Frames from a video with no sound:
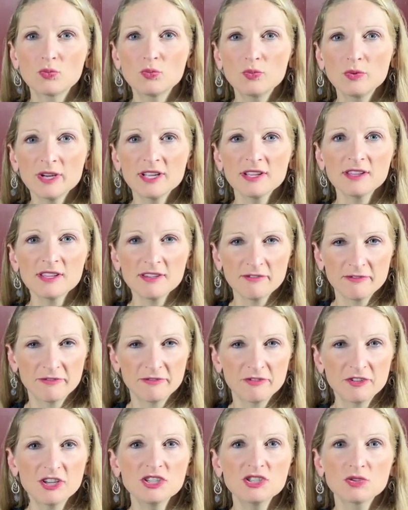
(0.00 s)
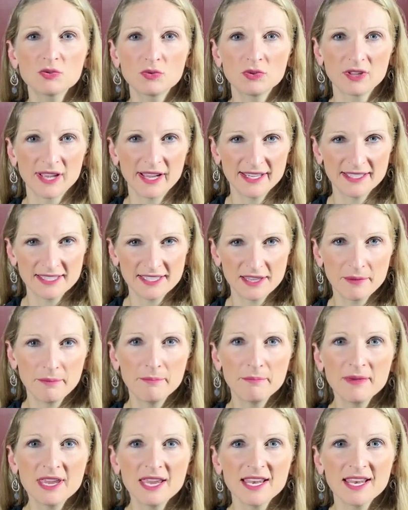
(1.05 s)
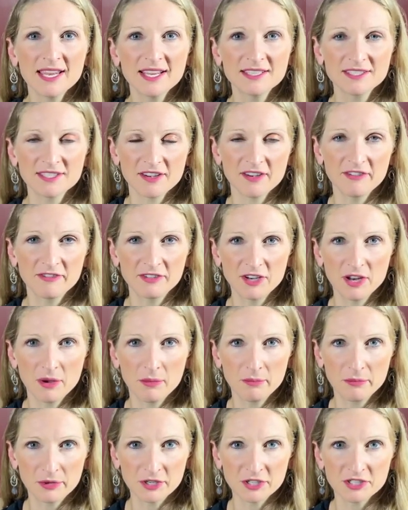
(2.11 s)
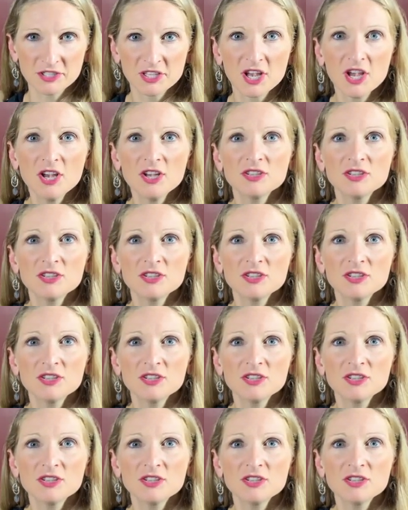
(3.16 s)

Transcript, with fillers: really visualize the meanings of numbers